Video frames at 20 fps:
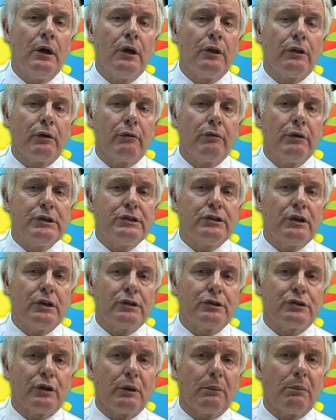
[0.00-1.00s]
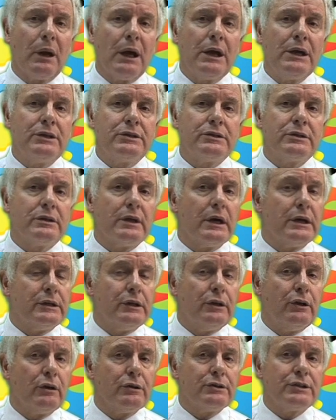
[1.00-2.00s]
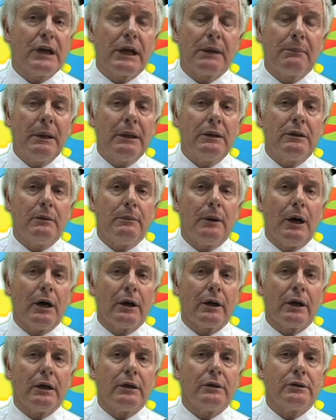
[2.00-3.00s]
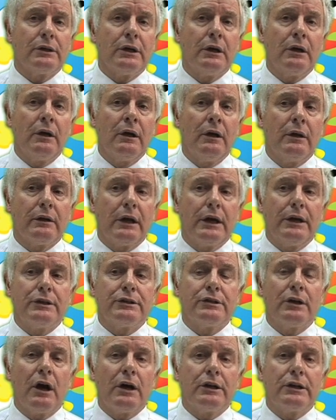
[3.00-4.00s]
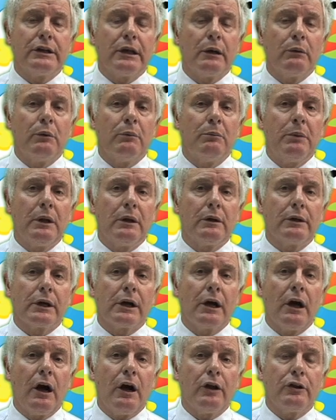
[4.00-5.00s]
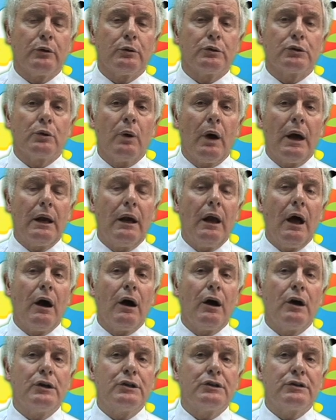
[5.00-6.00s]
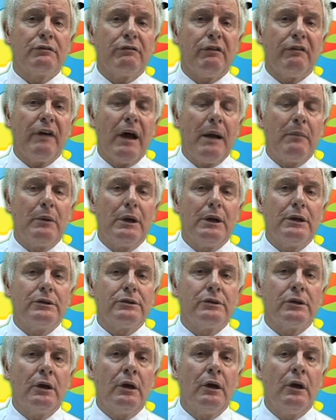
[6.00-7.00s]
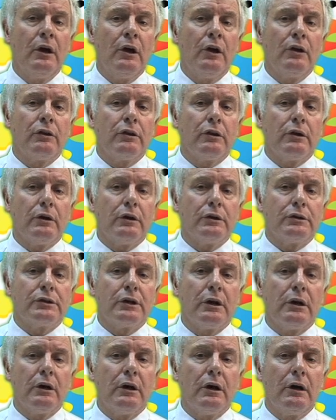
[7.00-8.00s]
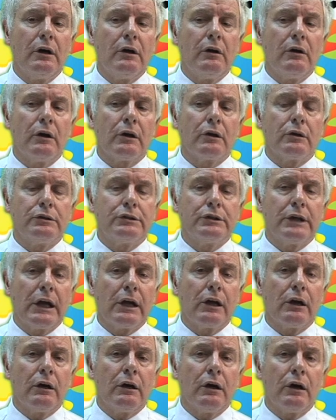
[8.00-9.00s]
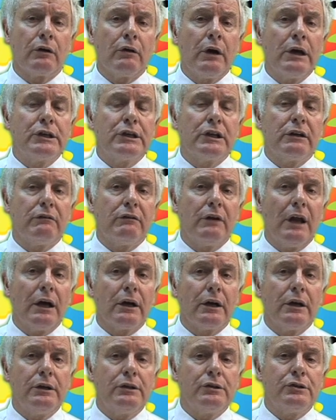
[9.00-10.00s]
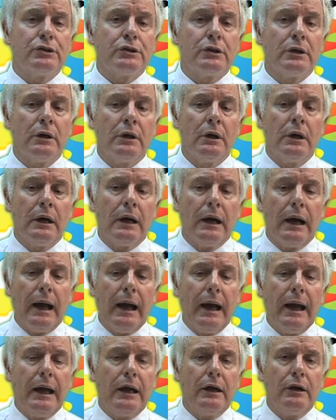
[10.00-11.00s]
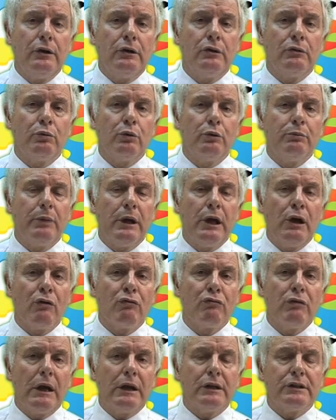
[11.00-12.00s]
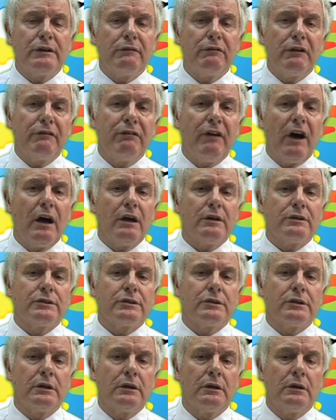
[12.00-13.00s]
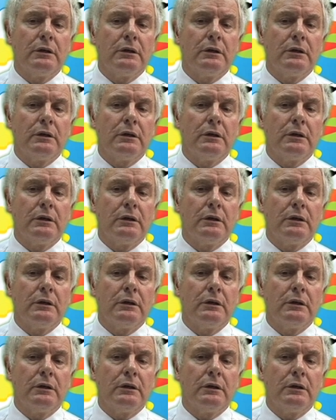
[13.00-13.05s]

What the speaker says: The research took place. They did not segment the market. They decided they would build a car that was quite large for families, that could take a great deal of luggage and would be relatively fast,